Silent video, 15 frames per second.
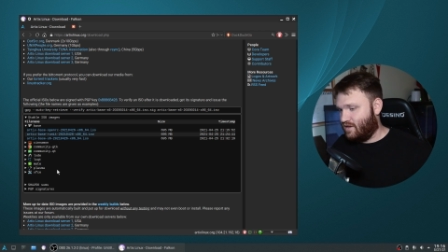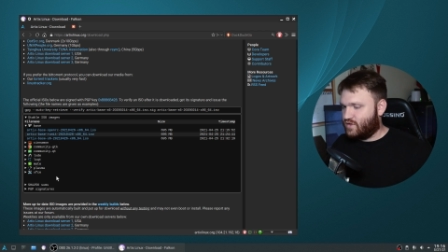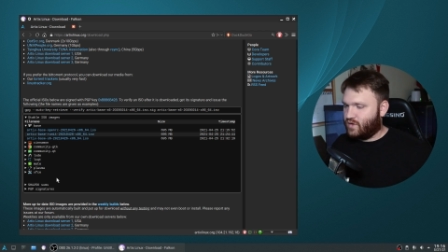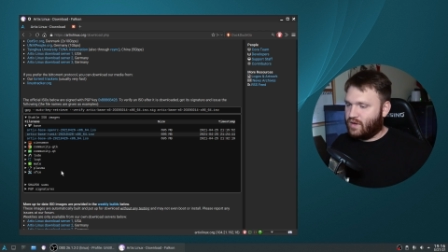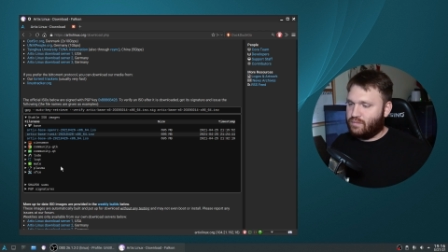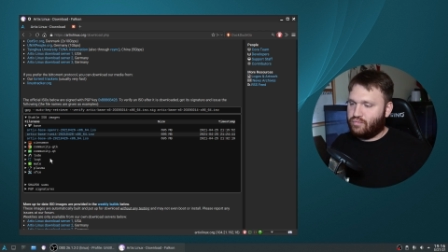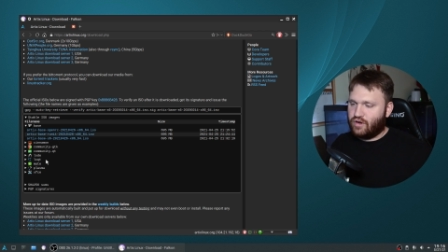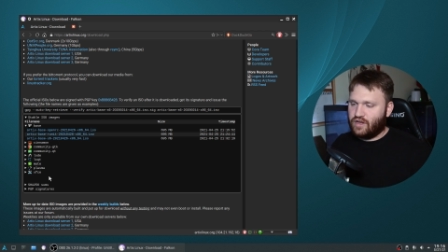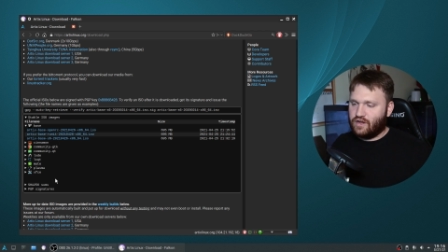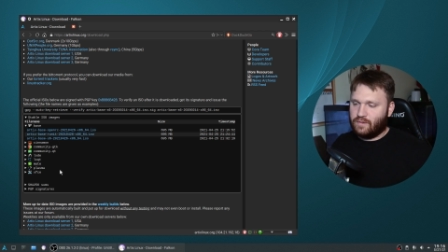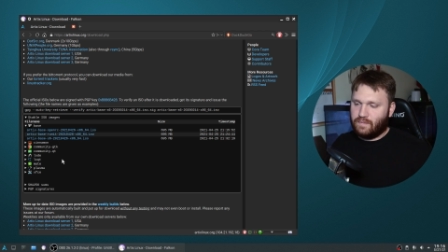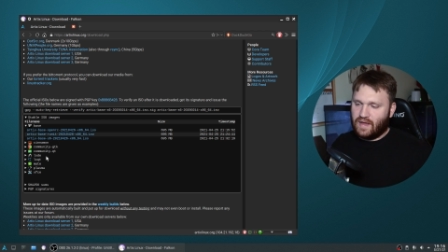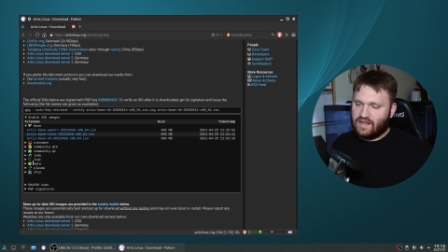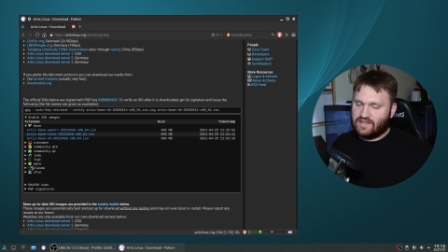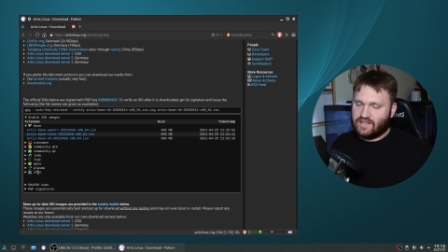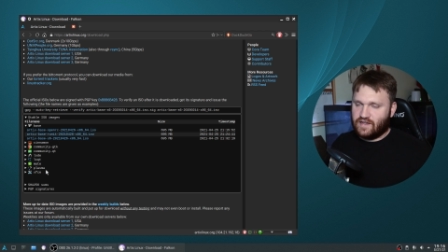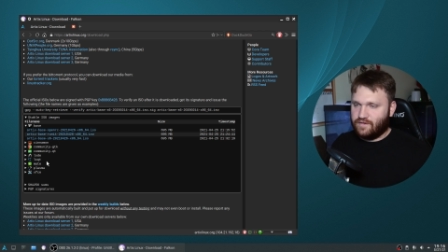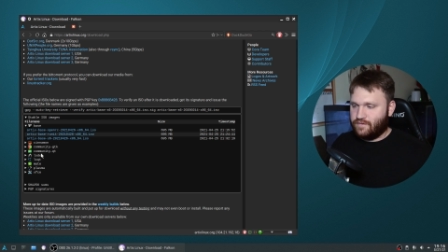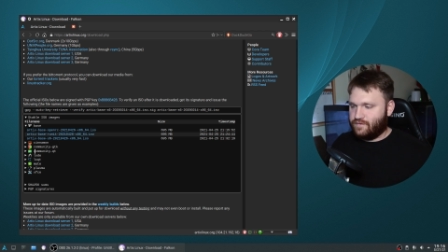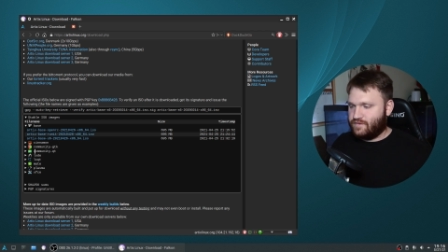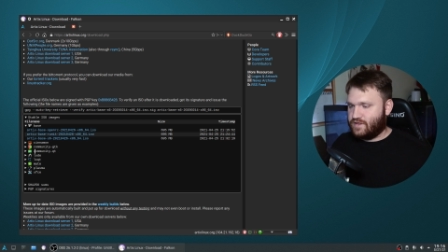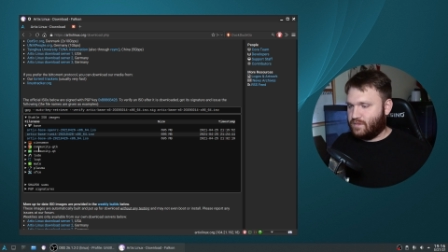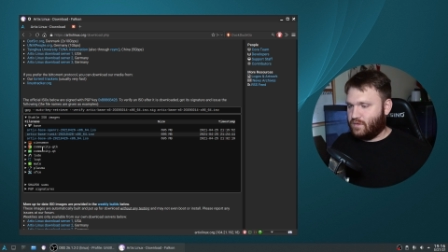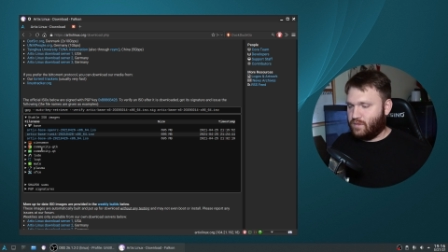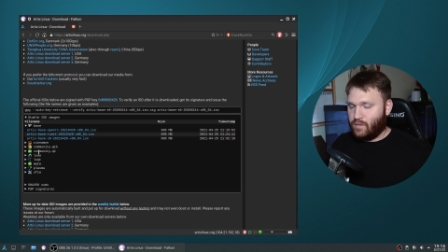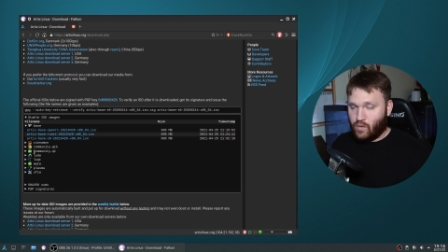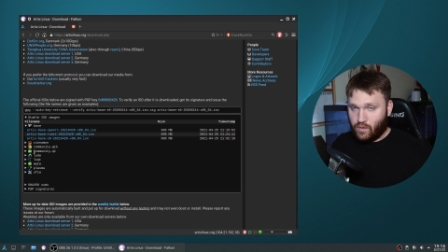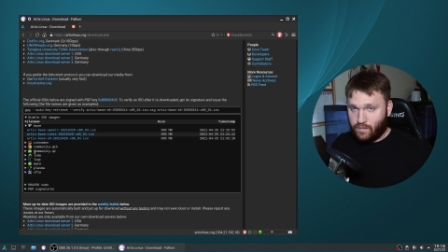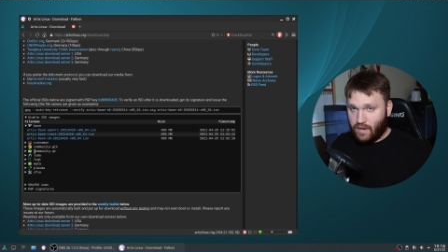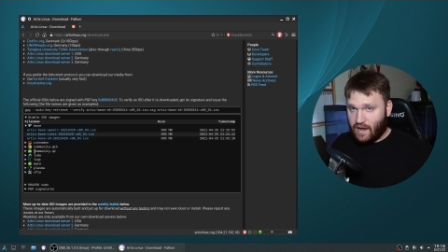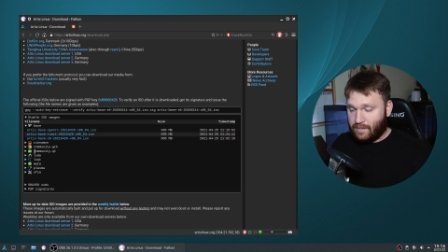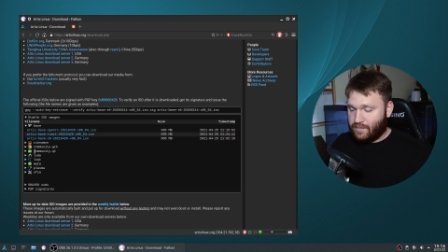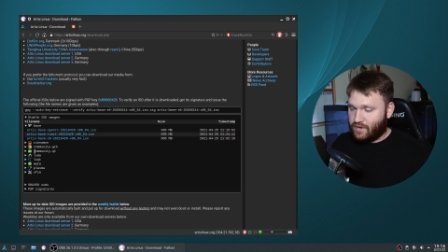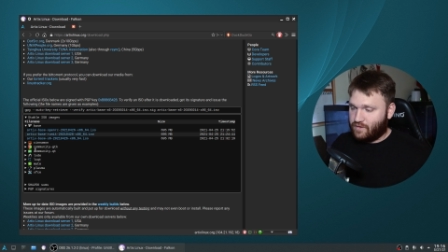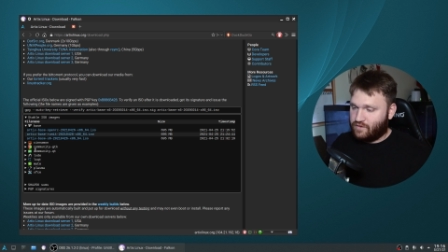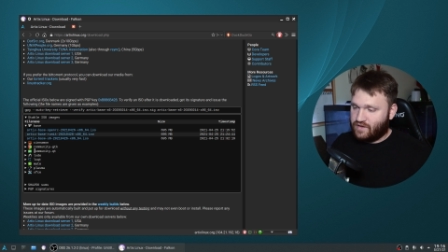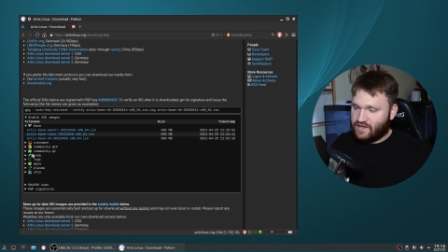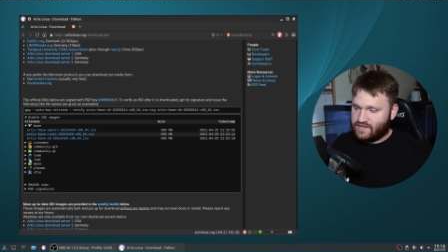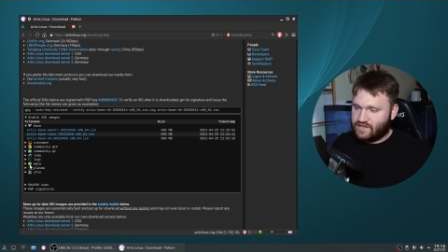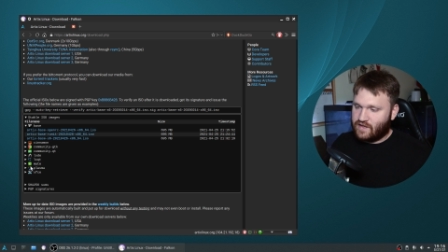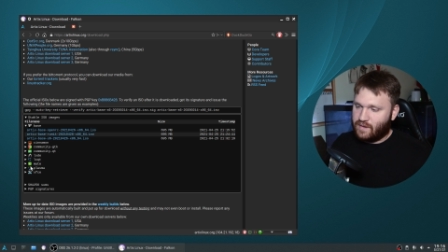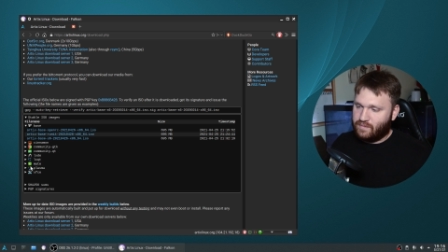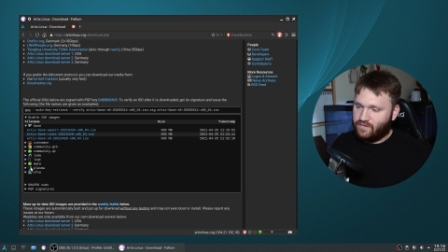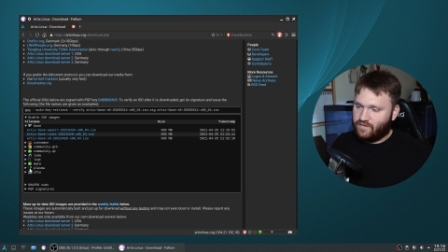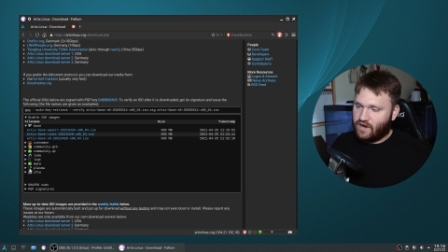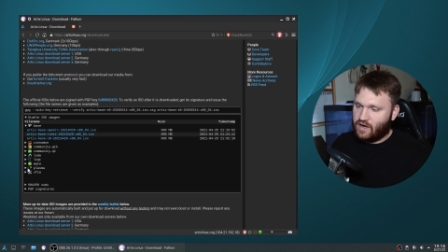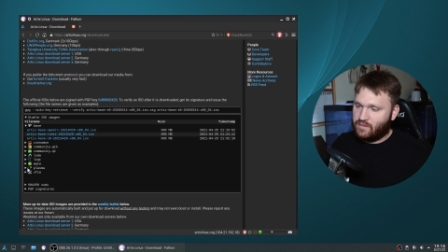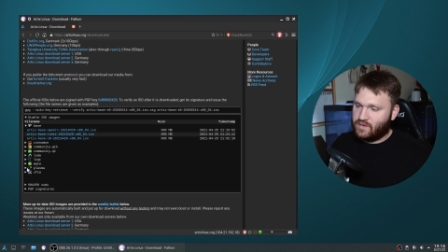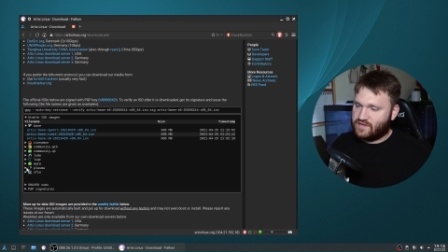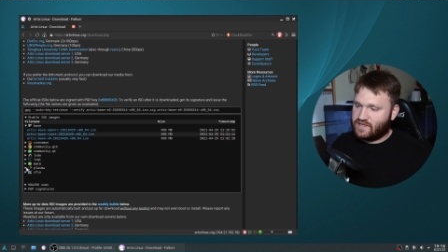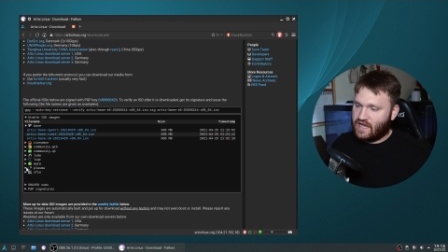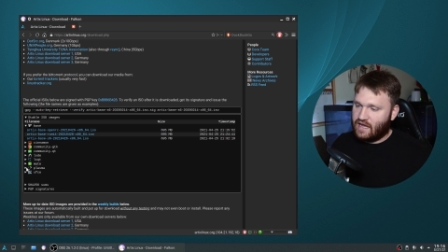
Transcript: So a pretty good base of some of the more popular desktop environments.